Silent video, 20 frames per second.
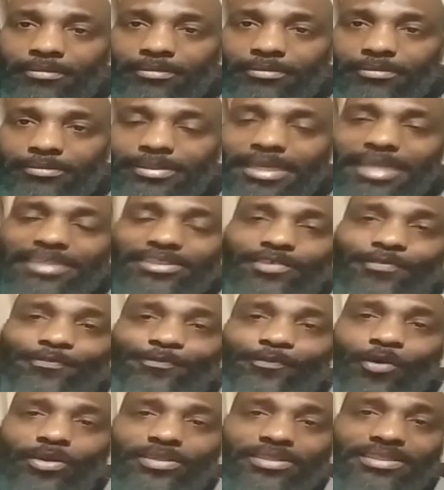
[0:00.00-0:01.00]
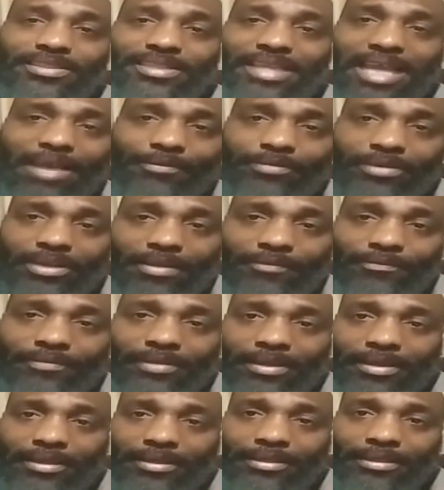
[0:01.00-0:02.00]
That's the false narrative
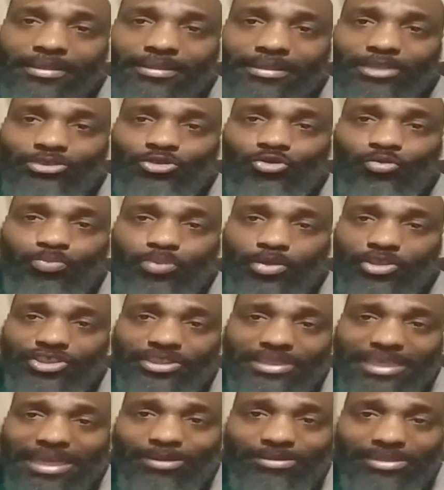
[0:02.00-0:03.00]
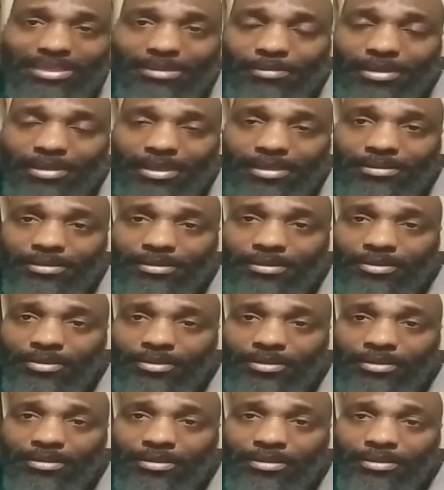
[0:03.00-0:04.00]
that you pushing out there, man.
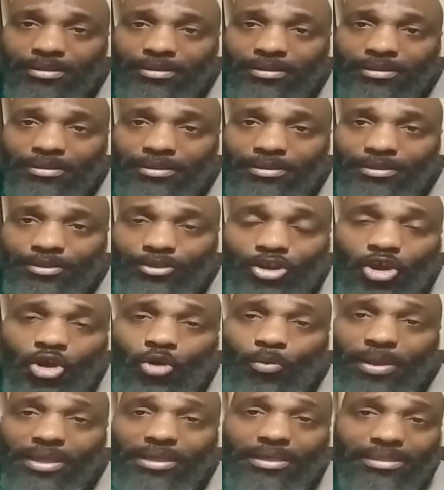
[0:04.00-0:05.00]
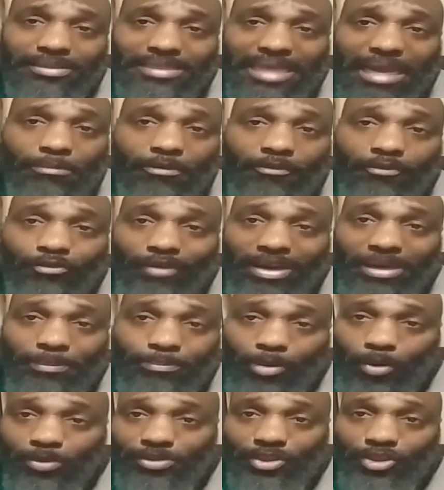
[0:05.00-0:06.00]
No, we in a time of great
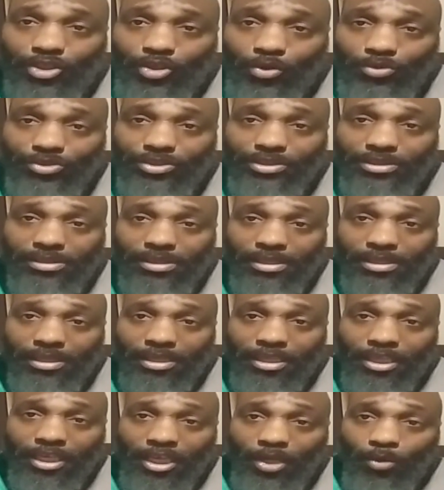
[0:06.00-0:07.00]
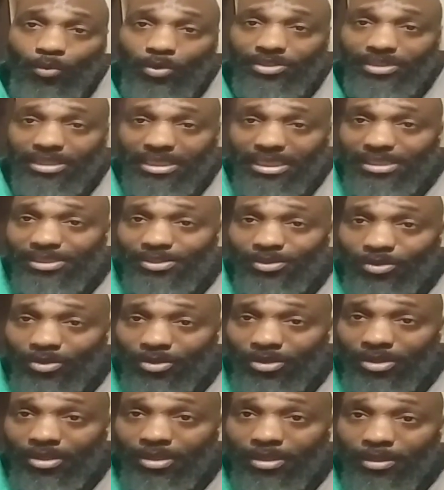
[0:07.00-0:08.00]
persecution in which Esau,
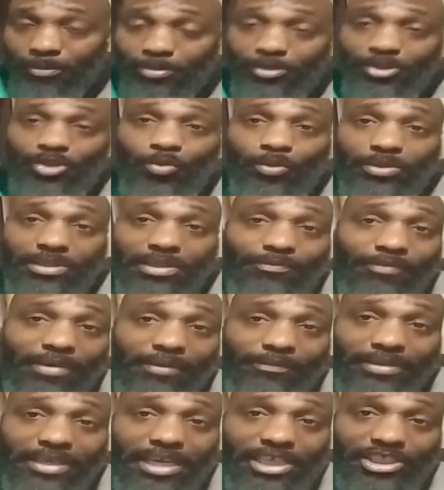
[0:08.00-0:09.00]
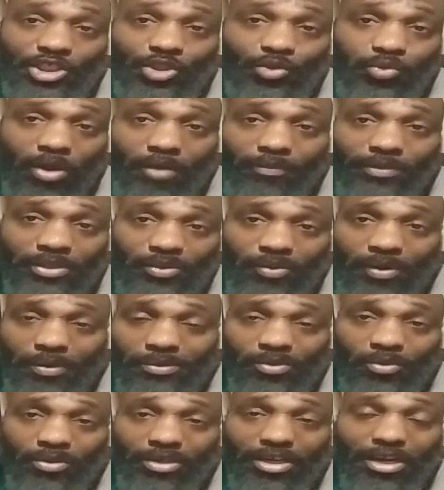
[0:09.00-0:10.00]
pursuant to Revelation 12 and 12, is
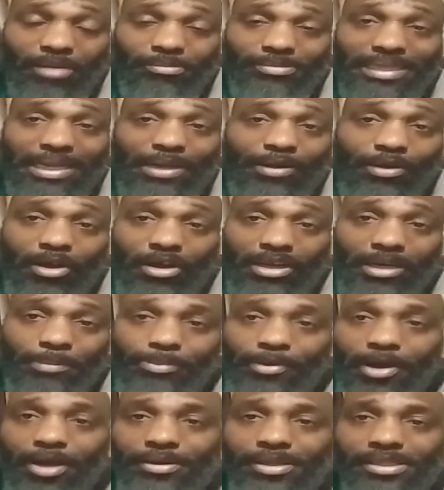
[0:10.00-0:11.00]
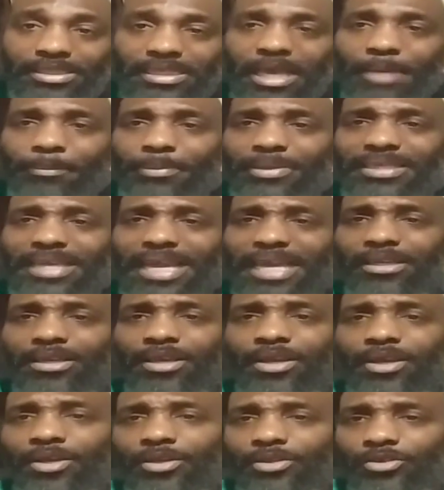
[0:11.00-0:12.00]
going to come down hard upon us. But yet,
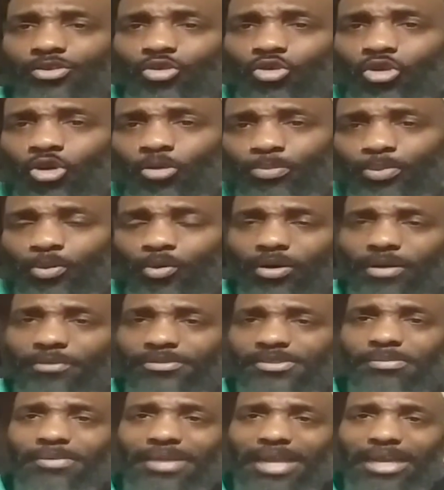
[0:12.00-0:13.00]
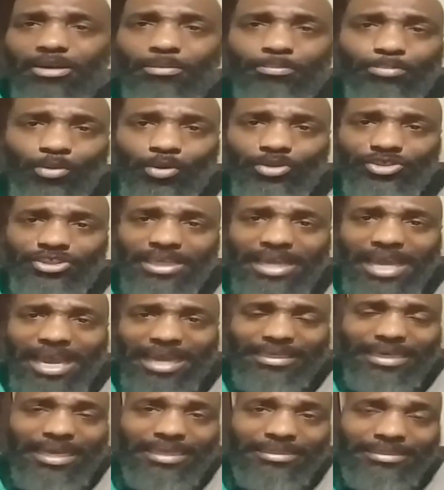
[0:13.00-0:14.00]
you're going to pull up some kind of bullshit
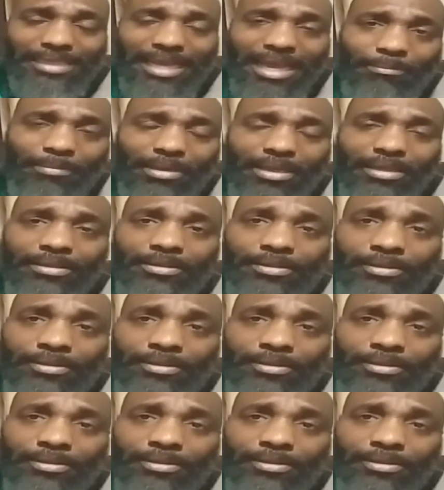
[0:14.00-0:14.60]
act like that, man?